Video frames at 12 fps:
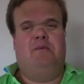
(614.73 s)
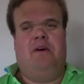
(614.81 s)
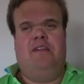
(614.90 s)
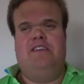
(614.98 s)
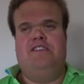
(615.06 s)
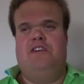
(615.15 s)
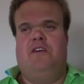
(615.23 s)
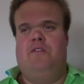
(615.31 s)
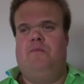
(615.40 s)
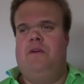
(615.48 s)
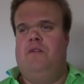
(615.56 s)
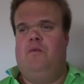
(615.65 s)
Well done, Joe
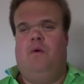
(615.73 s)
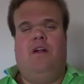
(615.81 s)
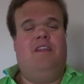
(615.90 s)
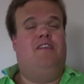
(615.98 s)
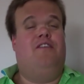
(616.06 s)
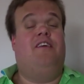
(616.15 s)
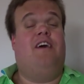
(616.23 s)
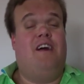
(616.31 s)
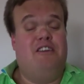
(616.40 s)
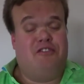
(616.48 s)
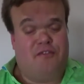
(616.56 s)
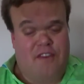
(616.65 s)
Smith. Well done to the
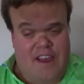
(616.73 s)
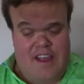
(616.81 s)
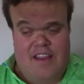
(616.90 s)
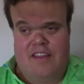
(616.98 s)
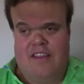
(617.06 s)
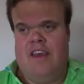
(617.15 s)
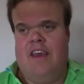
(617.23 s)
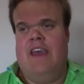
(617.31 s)
Irish fans.